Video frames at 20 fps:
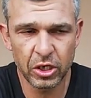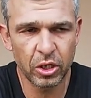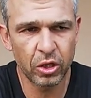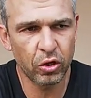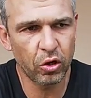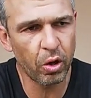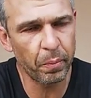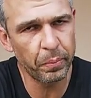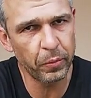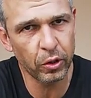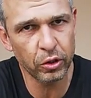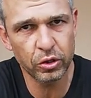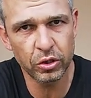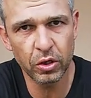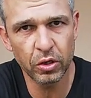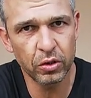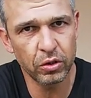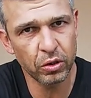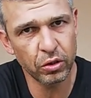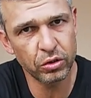So the Kob not
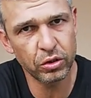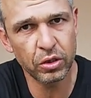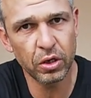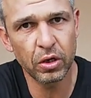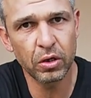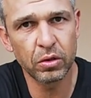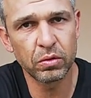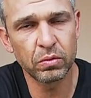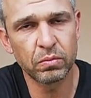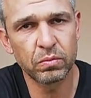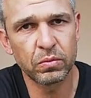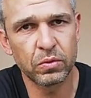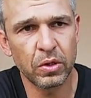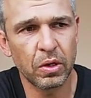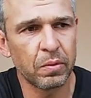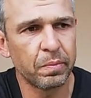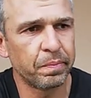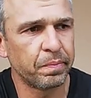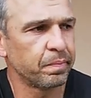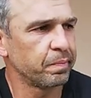so not so
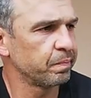so